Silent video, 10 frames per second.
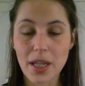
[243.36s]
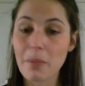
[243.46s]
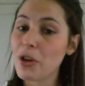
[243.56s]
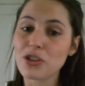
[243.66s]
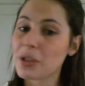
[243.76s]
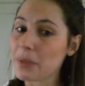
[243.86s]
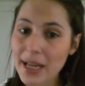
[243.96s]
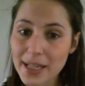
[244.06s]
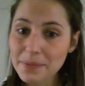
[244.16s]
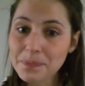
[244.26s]
emergency
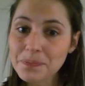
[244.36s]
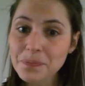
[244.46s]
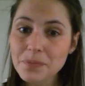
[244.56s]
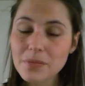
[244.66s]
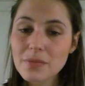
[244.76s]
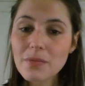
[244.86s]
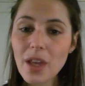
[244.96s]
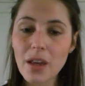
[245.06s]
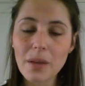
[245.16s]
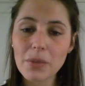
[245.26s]
planning
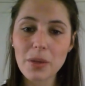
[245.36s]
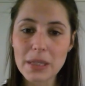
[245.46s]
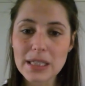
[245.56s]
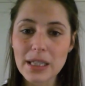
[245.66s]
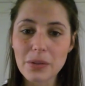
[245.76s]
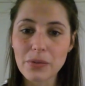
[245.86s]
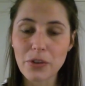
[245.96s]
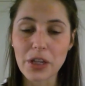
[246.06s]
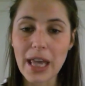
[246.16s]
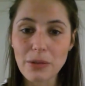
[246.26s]
committee
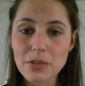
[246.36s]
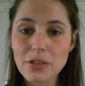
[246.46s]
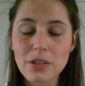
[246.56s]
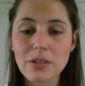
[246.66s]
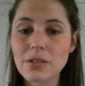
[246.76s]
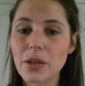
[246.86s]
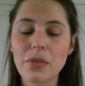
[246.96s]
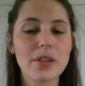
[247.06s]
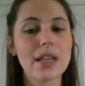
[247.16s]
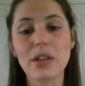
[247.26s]
for the council, so
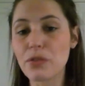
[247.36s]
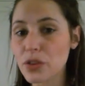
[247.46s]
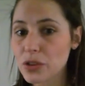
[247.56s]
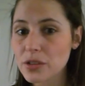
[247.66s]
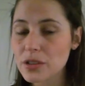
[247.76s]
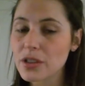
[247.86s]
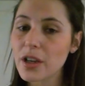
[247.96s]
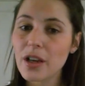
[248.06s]
if there's any floods